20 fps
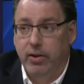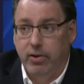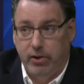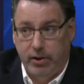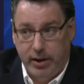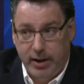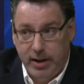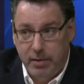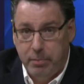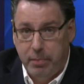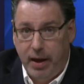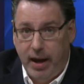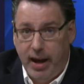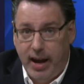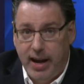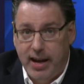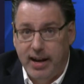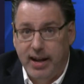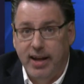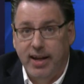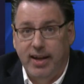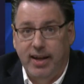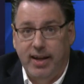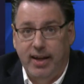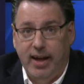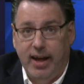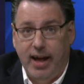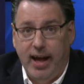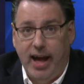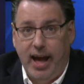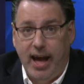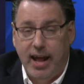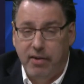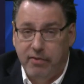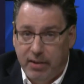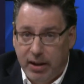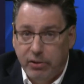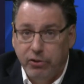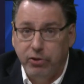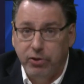You're going to get paid, and
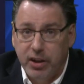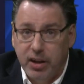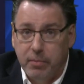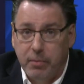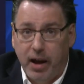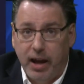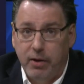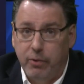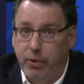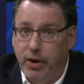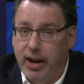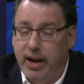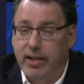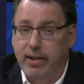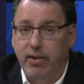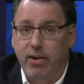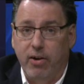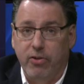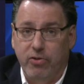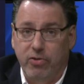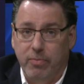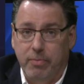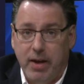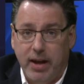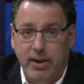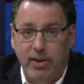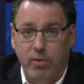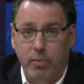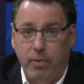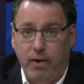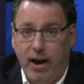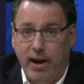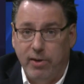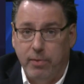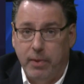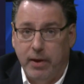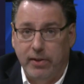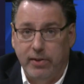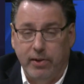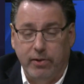eventually you might win, and there are tremendous
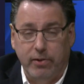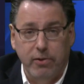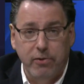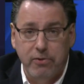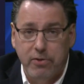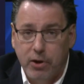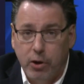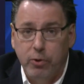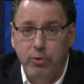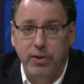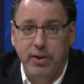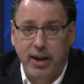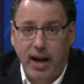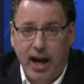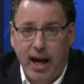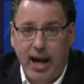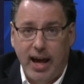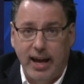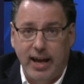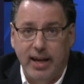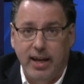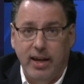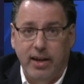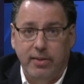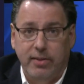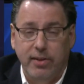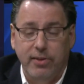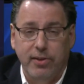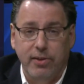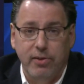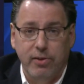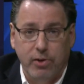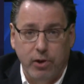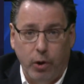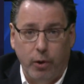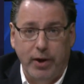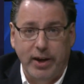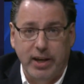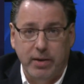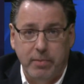prospects here. There's no denying this is
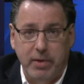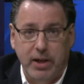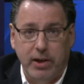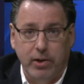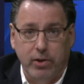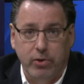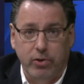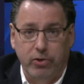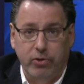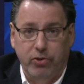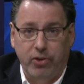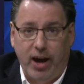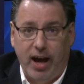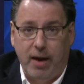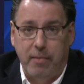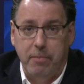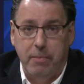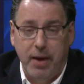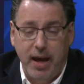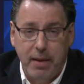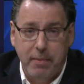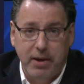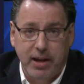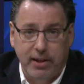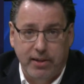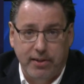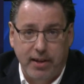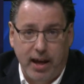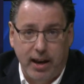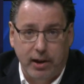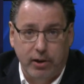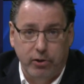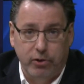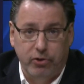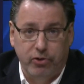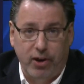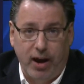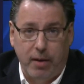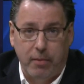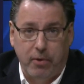going to be a good job. Maybe it's not a good
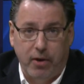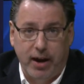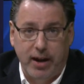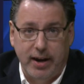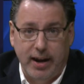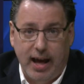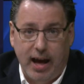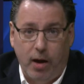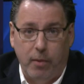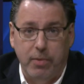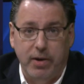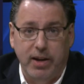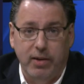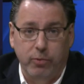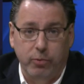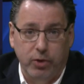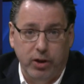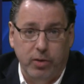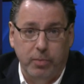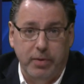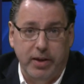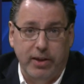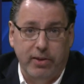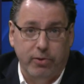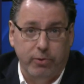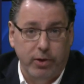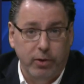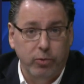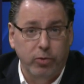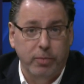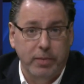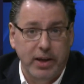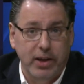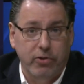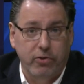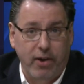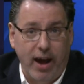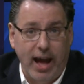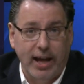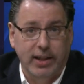job right now, but it will be. So it will be
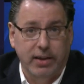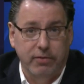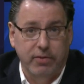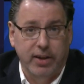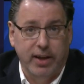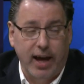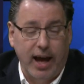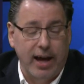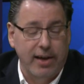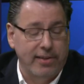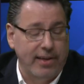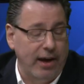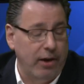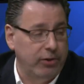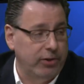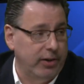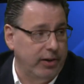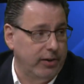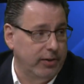attractive to guys out there.